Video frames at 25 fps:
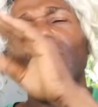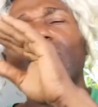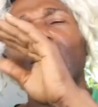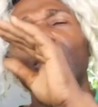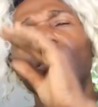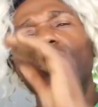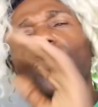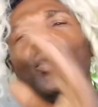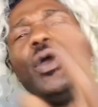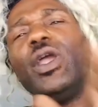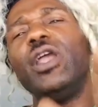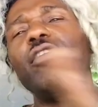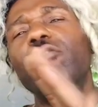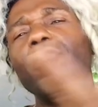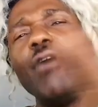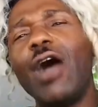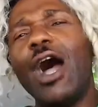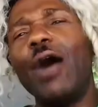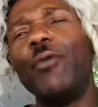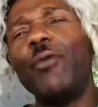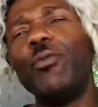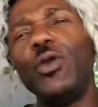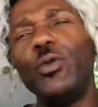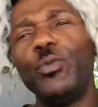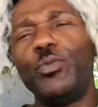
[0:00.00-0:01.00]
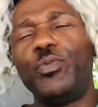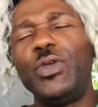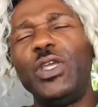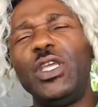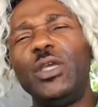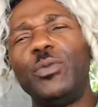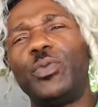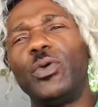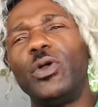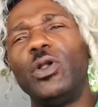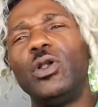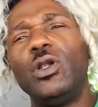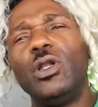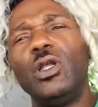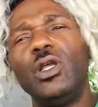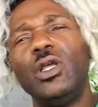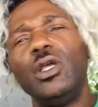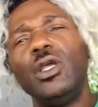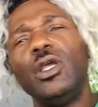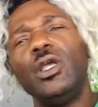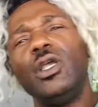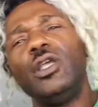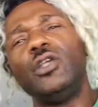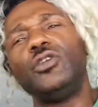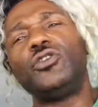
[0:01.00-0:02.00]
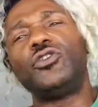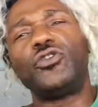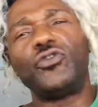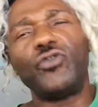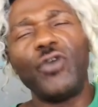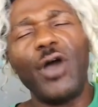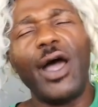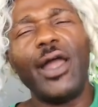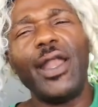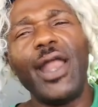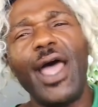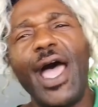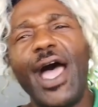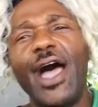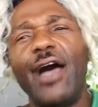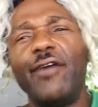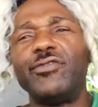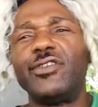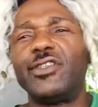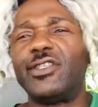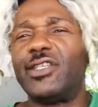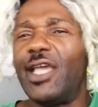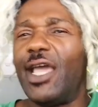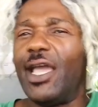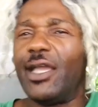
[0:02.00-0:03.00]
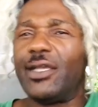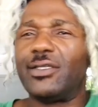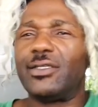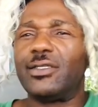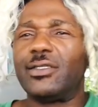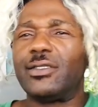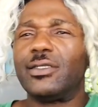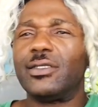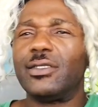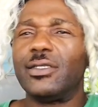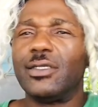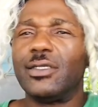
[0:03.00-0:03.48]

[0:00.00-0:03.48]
who ain't robbing people is trying to have sex.